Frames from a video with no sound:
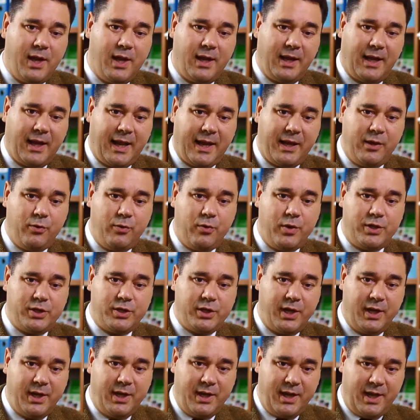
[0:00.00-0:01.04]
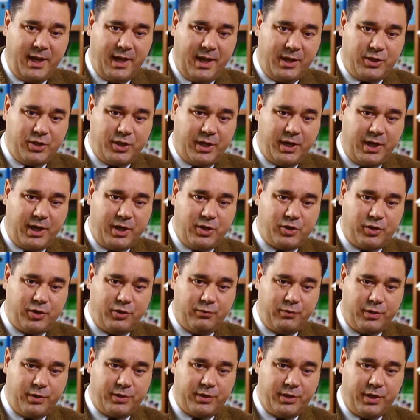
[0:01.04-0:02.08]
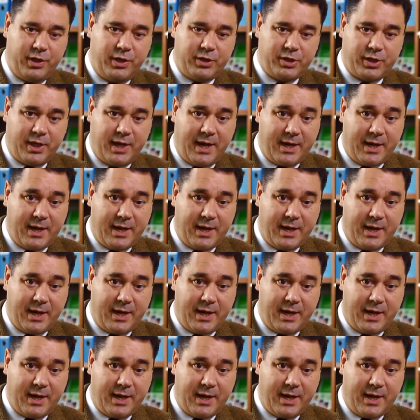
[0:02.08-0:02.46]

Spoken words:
Language Education Research.